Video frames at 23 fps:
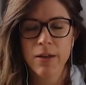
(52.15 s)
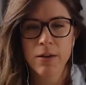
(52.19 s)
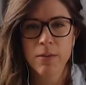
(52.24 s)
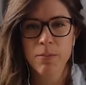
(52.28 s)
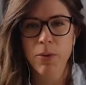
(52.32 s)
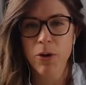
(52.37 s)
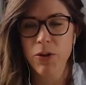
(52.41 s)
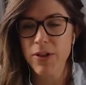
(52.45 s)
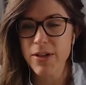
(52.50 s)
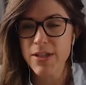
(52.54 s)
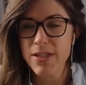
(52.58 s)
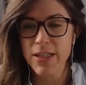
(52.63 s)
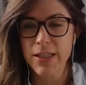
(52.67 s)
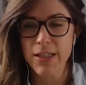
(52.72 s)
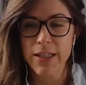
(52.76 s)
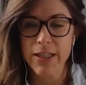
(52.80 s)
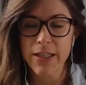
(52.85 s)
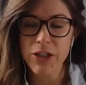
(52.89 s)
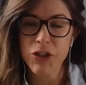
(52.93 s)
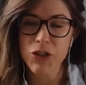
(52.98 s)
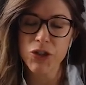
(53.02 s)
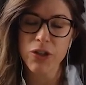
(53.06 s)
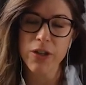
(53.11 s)
both as a
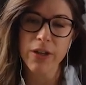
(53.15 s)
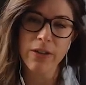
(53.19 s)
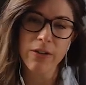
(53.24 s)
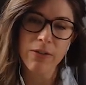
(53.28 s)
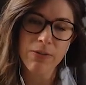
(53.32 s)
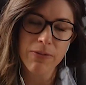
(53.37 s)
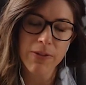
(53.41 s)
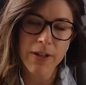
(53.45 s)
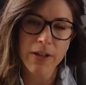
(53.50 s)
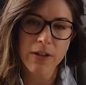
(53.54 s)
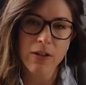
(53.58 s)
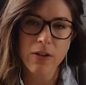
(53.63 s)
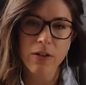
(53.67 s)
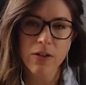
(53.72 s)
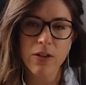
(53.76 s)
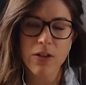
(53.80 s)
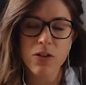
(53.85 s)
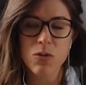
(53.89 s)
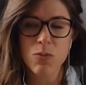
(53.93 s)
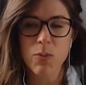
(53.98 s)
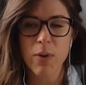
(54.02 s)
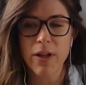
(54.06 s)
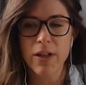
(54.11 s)
clinician in the field
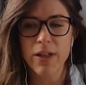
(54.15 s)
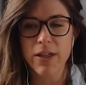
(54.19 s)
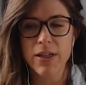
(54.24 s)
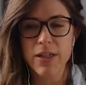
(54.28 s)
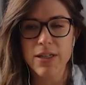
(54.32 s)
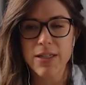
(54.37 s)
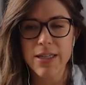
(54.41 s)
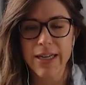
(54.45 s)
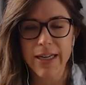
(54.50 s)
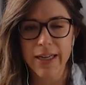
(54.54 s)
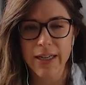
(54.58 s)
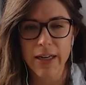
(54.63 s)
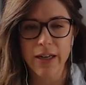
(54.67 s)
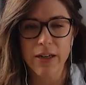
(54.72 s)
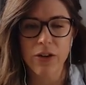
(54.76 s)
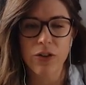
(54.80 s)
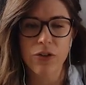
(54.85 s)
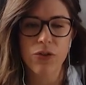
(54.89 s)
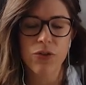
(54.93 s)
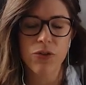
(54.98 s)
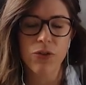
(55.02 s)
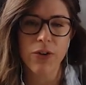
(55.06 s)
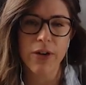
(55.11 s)
as well as in
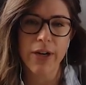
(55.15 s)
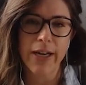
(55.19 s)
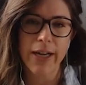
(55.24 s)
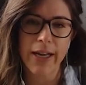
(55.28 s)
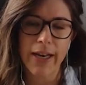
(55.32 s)
industry.